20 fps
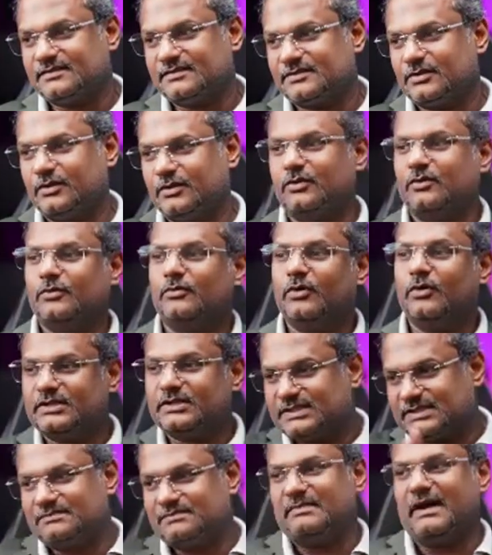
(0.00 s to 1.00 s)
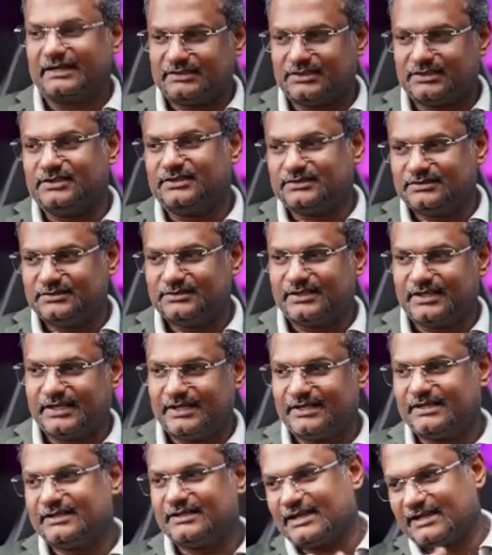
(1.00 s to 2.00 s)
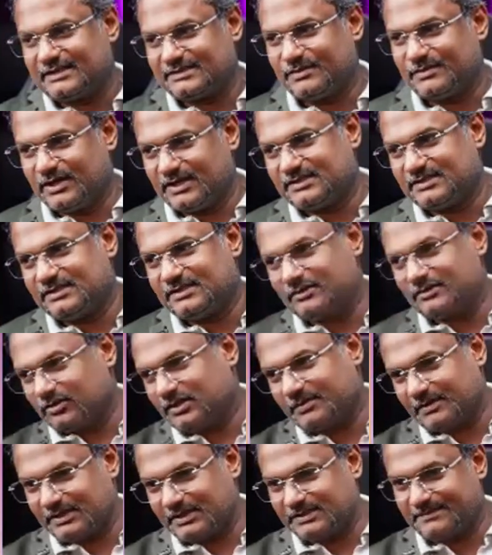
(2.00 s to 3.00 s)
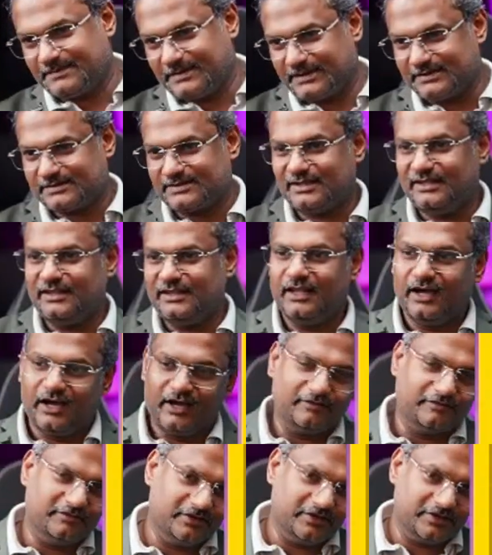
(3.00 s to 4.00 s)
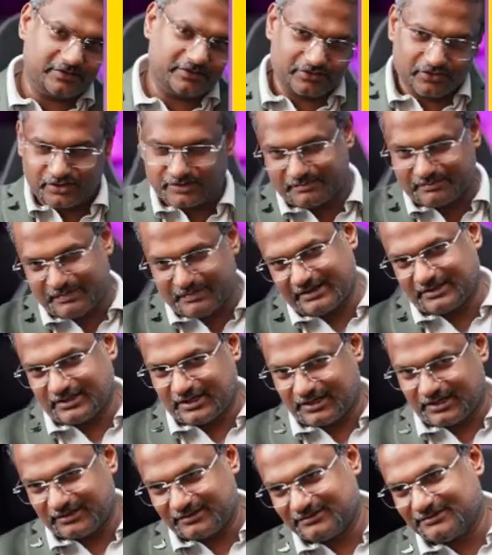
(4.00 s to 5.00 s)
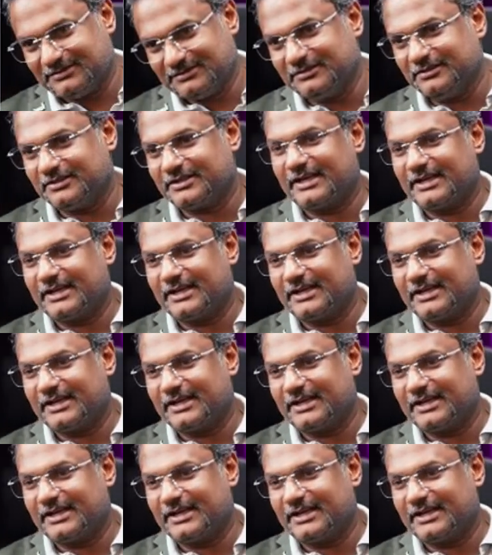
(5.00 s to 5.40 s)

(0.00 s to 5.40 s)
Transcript: So what's matter, right? It has mass, it occupies space. Love is not matter.